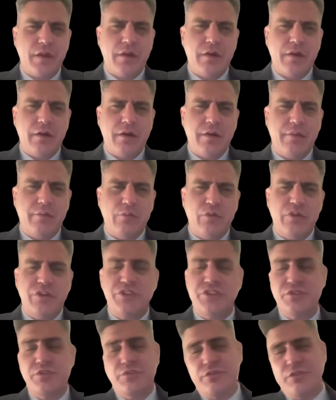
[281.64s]

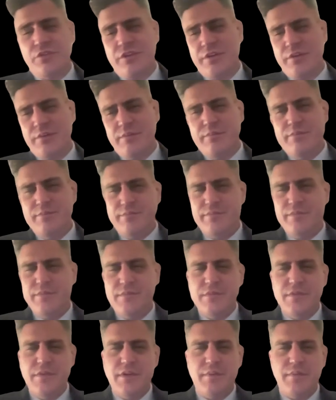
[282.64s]
which you could,
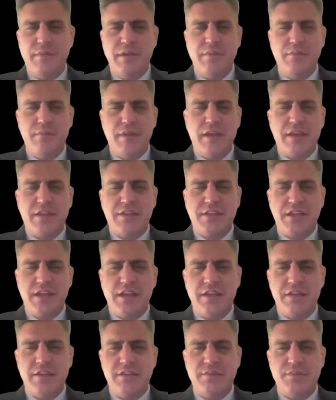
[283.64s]
I mean, make
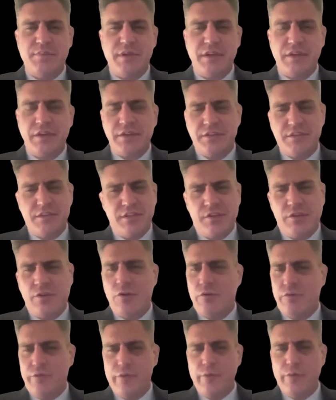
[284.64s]
sense because
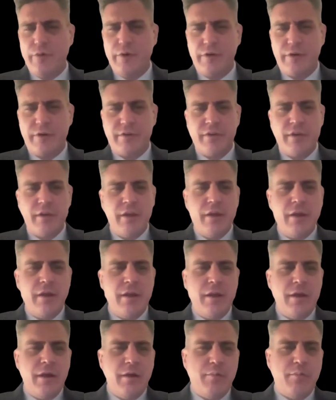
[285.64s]
they're overworked.
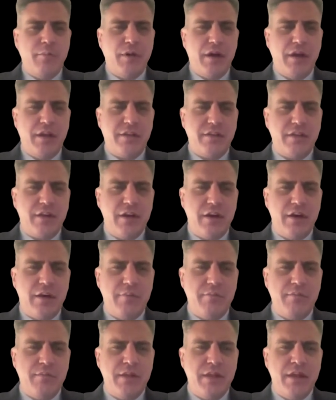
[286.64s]
But
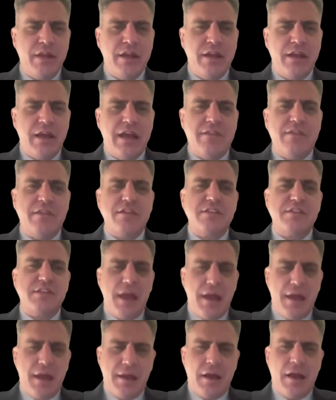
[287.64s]
and the
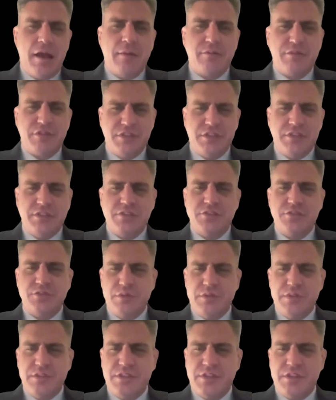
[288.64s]
stock options
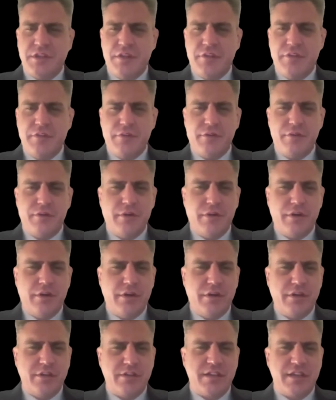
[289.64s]
was another
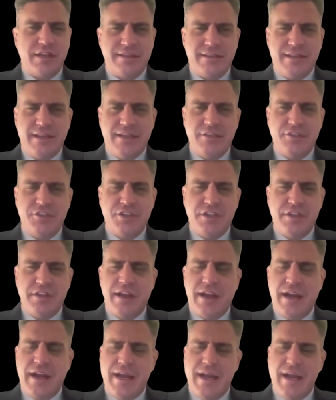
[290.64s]
citation
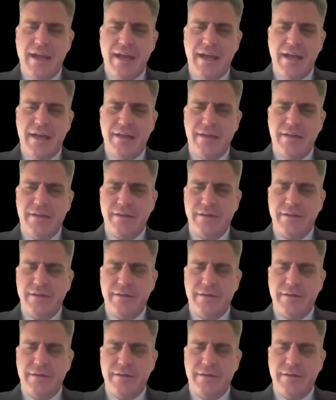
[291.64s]
that I had